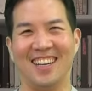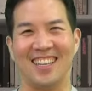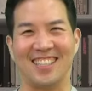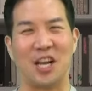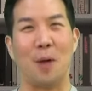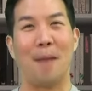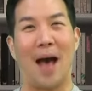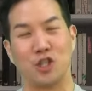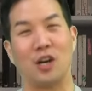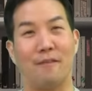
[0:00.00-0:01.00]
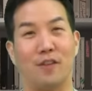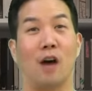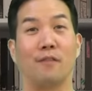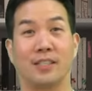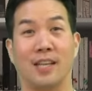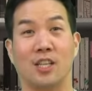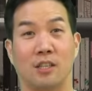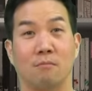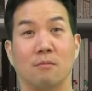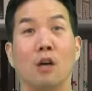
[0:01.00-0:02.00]
It's like, imagine you're having a
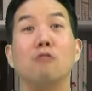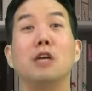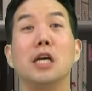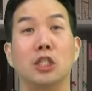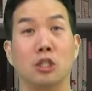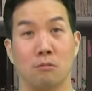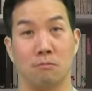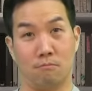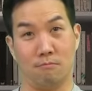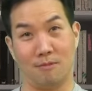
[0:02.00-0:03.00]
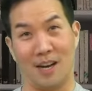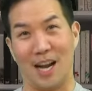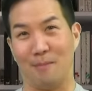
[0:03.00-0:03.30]
conversation, reach, right?